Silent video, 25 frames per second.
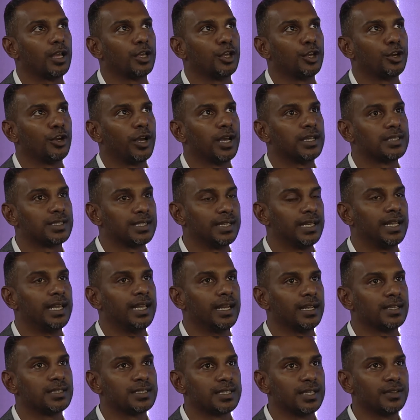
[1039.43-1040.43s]
as a
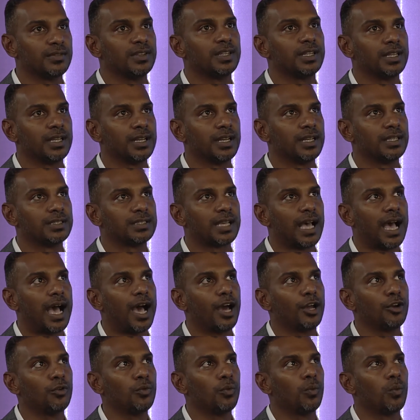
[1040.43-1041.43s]
leader, servant leader, is
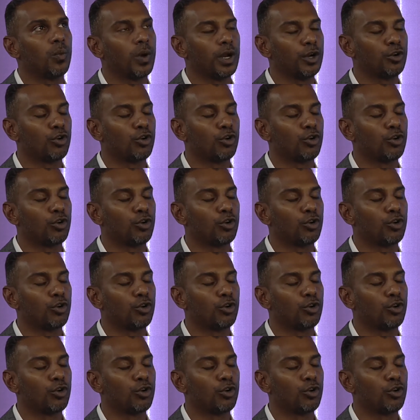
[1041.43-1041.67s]
what